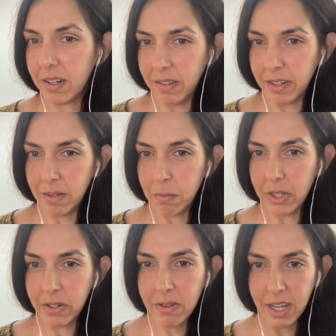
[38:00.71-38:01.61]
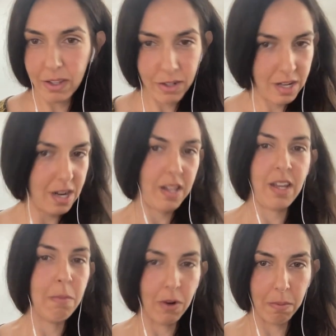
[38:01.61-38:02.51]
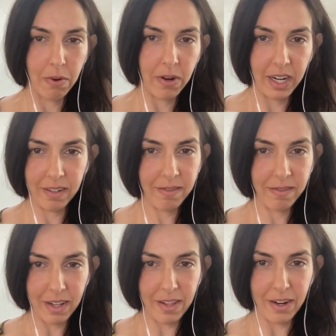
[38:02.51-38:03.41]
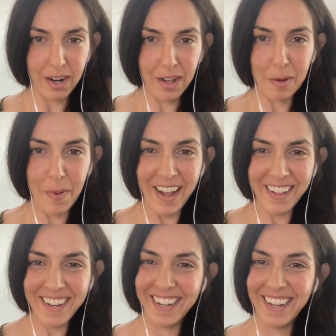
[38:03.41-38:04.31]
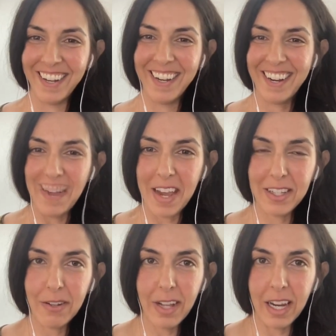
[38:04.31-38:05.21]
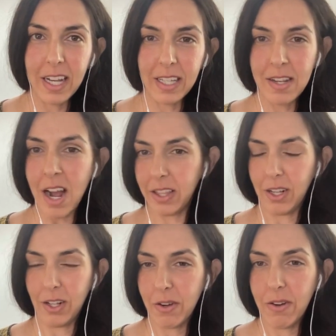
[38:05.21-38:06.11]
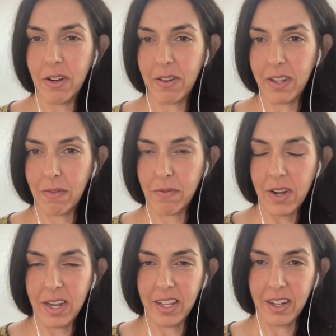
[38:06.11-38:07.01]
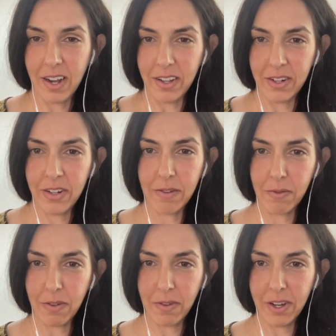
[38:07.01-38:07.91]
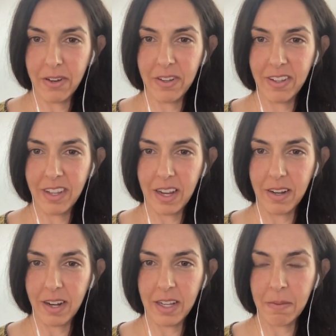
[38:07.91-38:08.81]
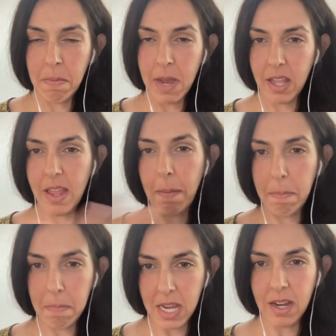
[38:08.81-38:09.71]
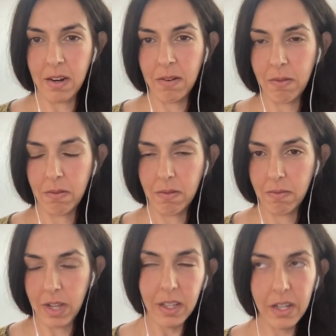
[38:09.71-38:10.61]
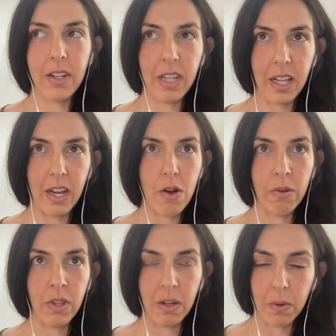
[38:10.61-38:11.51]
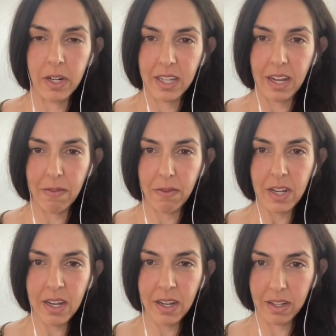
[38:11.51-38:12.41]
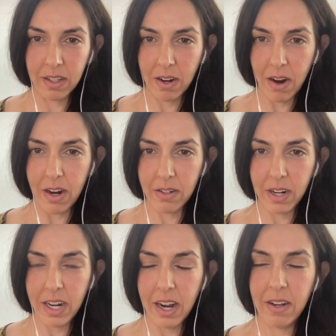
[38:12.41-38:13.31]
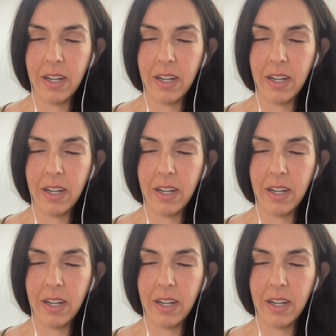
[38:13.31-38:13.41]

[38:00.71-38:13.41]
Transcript: little blue. Like there's nothing more boring than their color palette. And so, like, it's not the logo and the font and the colors of Volvo that has made them mean they literally like own the word safety in cars right now.